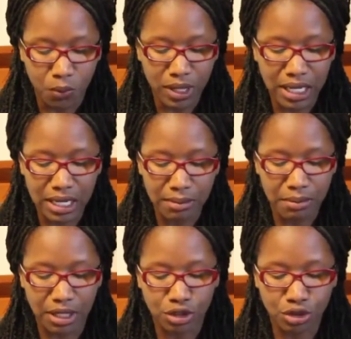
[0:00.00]
We
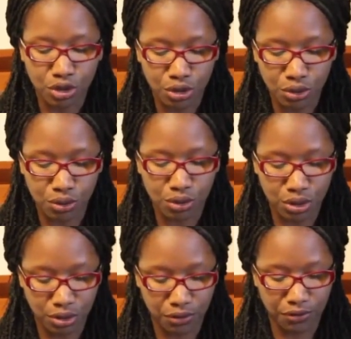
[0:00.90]
must
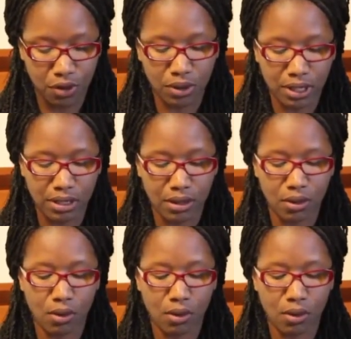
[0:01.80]
choose to focus